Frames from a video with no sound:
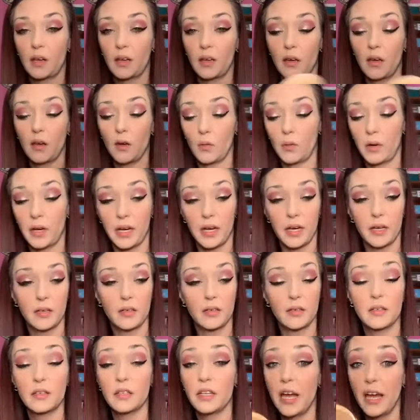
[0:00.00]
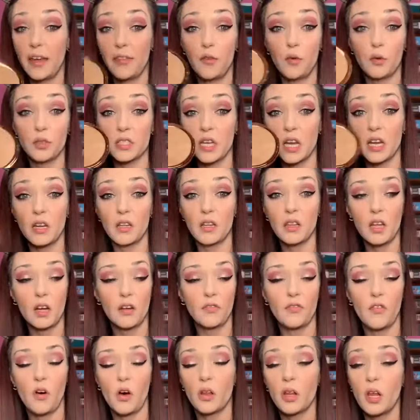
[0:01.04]
Okay, and there's not a lot of
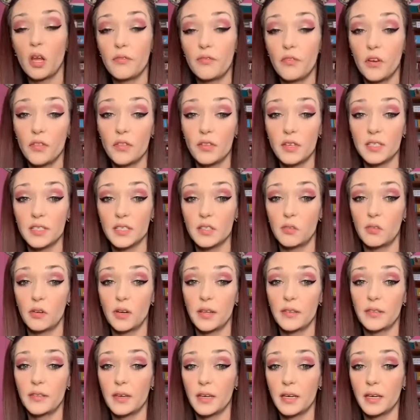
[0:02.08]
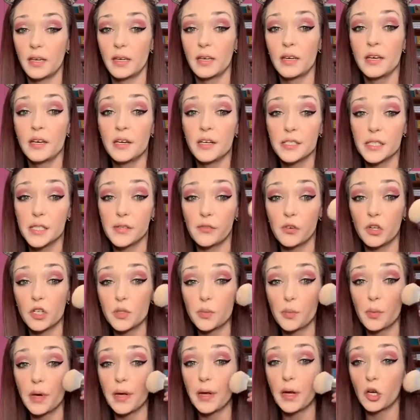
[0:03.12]
fall off on this or anything. So first
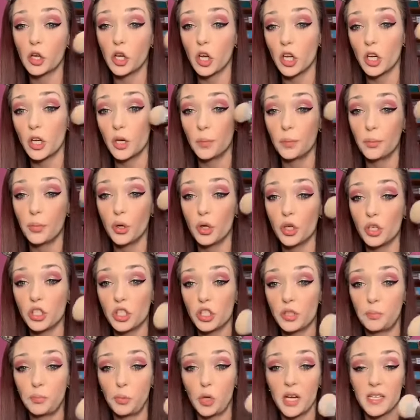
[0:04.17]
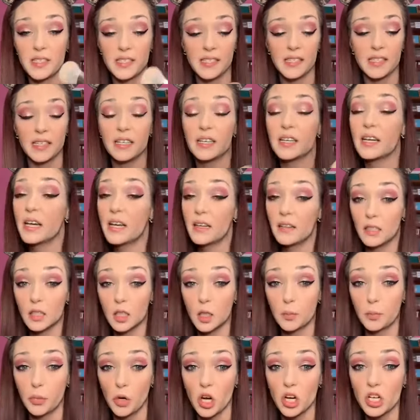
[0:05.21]
we're gonna press it. The
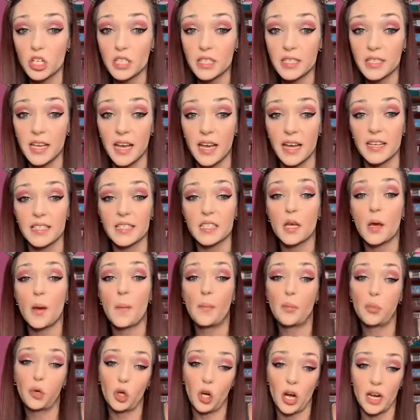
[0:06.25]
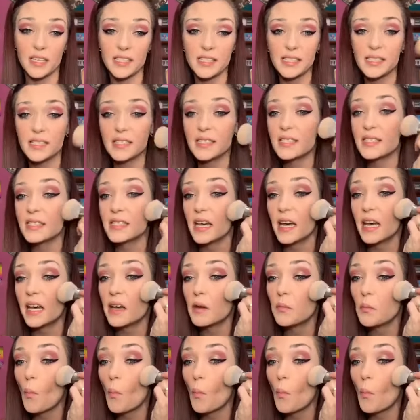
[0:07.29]
brush says press and set.